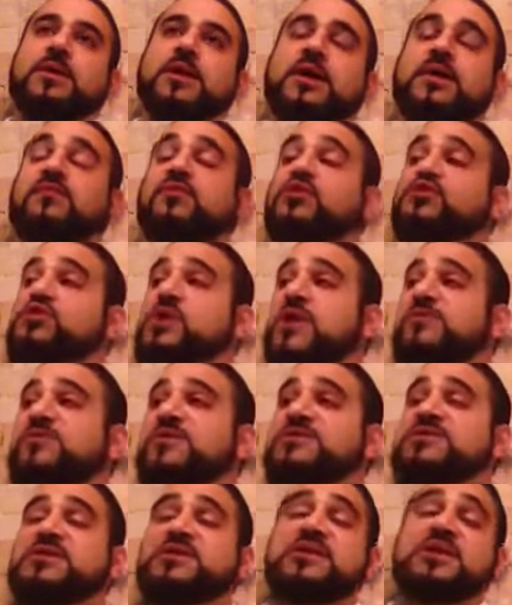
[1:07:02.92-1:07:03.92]
And if you drive
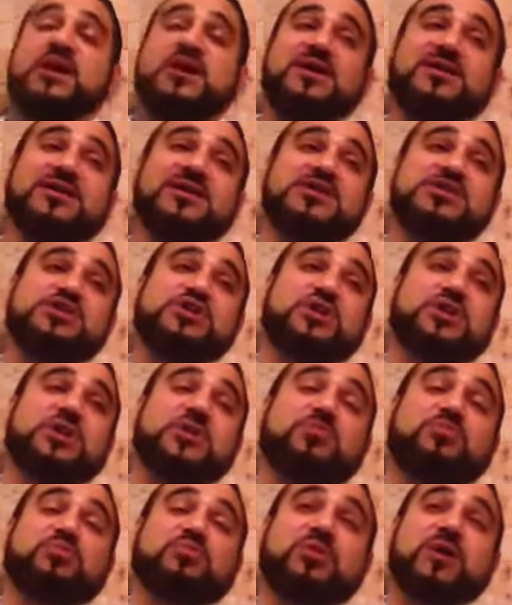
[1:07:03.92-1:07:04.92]
to synagogue, at least you're
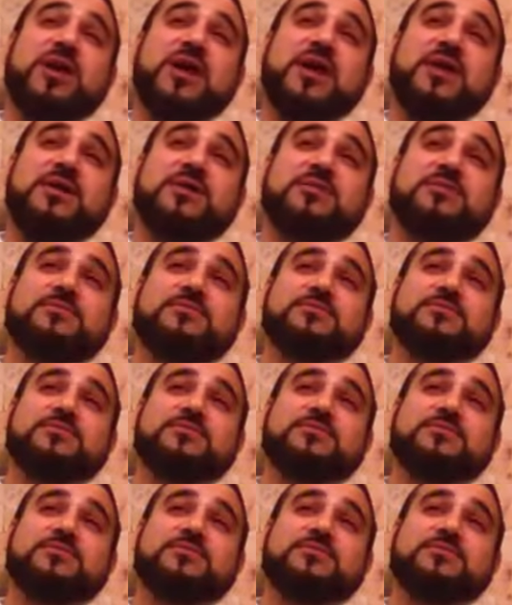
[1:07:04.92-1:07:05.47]
going to pray.